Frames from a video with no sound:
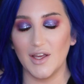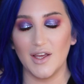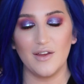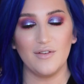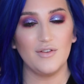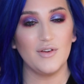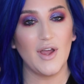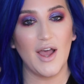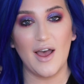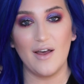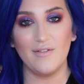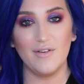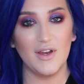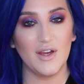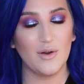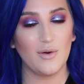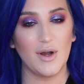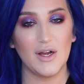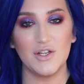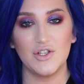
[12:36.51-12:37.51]
If you have
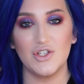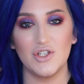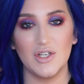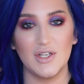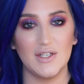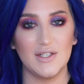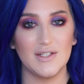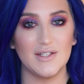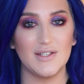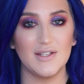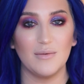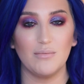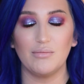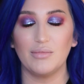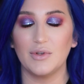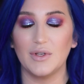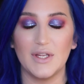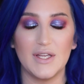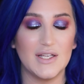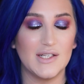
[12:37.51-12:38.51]
any questions,
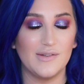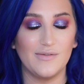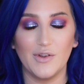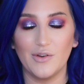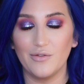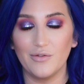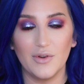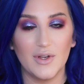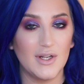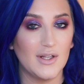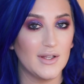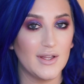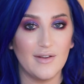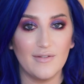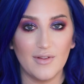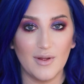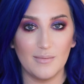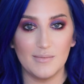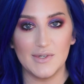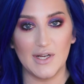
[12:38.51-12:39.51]
please feel free to
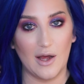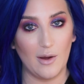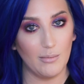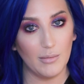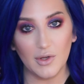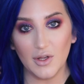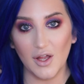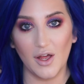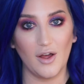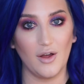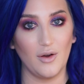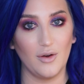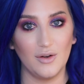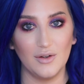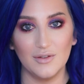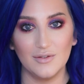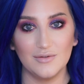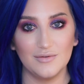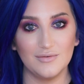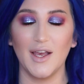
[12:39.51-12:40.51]
leave them down below.